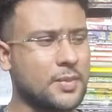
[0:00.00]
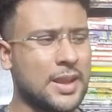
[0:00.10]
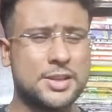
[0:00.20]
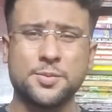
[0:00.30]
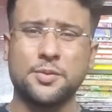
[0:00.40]

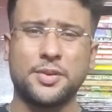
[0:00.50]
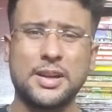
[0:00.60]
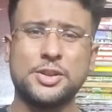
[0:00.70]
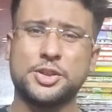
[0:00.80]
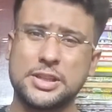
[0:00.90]
it's
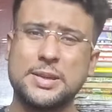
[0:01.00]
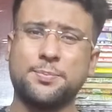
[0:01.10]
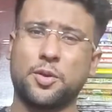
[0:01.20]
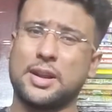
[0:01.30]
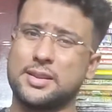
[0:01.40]
very
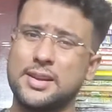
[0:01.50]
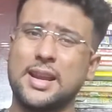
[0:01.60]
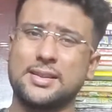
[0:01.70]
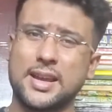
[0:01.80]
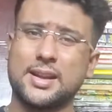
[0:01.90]
cheap or anything
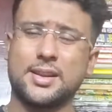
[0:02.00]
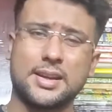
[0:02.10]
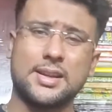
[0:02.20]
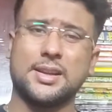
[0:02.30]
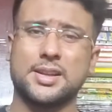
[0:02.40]
like that,
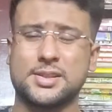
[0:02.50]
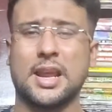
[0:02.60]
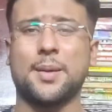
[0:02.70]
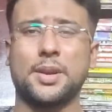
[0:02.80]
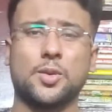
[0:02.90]
it
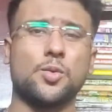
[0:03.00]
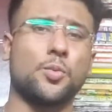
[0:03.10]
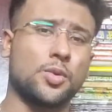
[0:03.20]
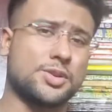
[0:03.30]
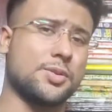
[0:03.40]
doesn't have any good
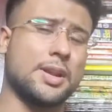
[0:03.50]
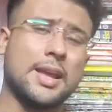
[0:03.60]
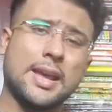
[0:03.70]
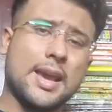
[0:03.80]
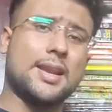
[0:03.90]
words or
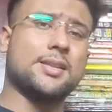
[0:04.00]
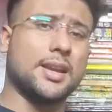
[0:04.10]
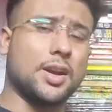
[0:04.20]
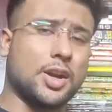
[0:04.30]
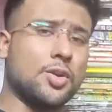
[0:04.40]

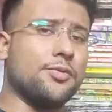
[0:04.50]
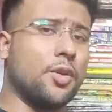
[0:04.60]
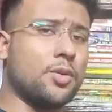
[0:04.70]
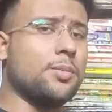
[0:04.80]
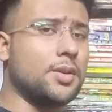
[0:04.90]
anything. A good
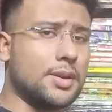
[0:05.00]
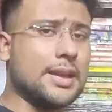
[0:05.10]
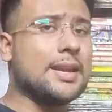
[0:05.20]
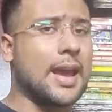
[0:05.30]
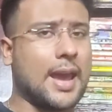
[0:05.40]

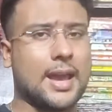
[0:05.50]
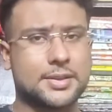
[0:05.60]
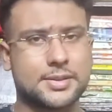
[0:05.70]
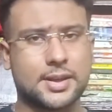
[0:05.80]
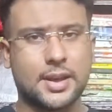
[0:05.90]
vocabulary it
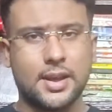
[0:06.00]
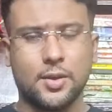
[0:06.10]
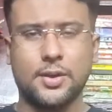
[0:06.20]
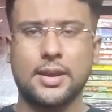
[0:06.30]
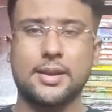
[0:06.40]
has.
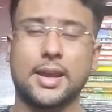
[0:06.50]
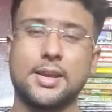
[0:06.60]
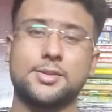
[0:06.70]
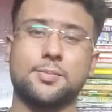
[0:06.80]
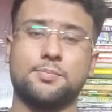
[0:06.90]
Okay, it
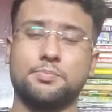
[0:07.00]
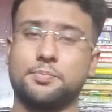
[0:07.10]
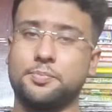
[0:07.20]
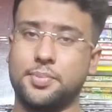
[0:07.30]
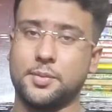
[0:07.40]
has a
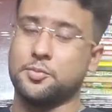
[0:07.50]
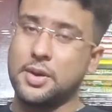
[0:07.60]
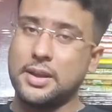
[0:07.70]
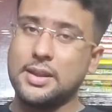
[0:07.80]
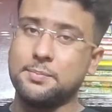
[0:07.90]

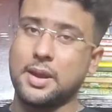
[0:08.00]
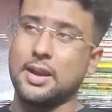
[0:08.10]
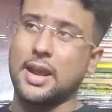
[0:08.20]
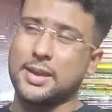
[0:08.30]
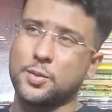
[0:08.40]
really,
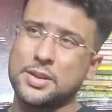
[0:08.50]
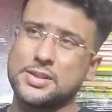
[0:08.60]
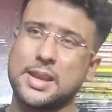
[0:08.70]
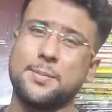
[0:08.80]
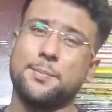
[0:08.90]
like you can
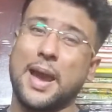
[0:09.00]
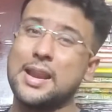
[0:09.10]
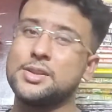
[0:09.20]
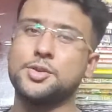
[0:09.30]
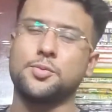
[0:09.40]
say, a
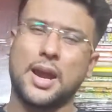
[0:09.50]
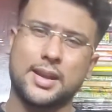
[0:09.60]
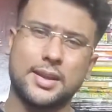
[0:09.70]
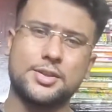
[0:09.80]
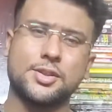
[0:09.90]
balanced
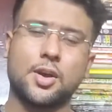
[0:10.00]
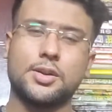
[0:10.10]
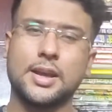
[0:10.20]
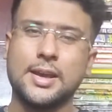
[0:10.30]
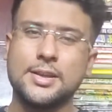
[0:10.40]
writing. It's
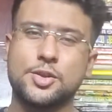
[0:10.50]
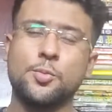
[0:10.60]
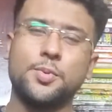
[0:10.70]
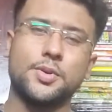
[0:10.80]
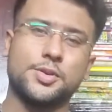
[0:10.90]
not
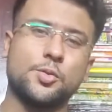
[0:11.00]
super